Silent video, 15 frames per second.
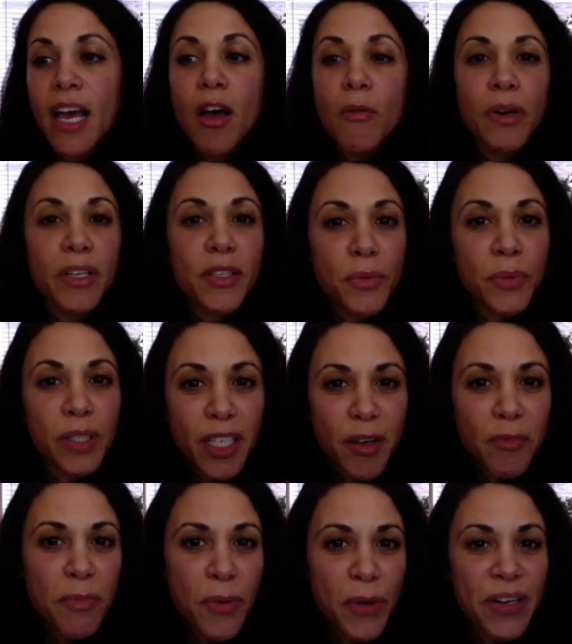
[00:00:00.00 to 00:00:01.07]
but it's really
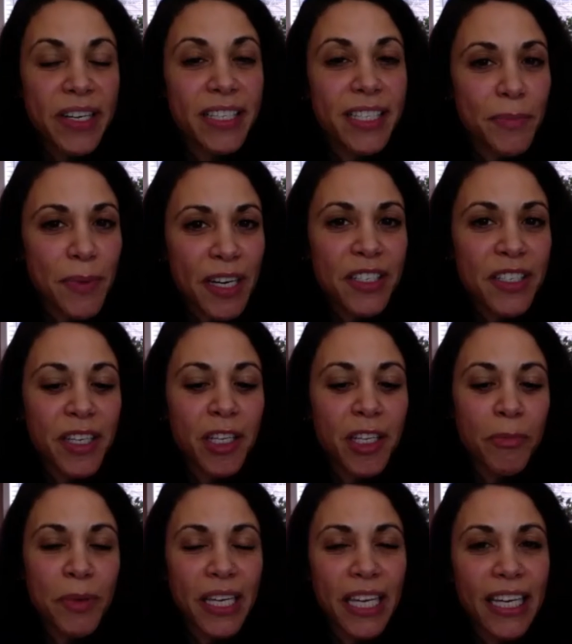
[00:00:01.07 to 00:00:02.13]
important, especially in the
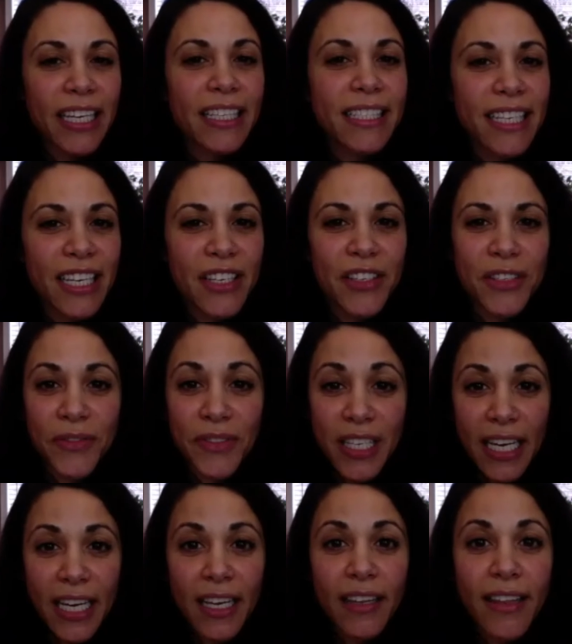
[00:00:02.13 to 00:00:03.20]
beginning stages of dating,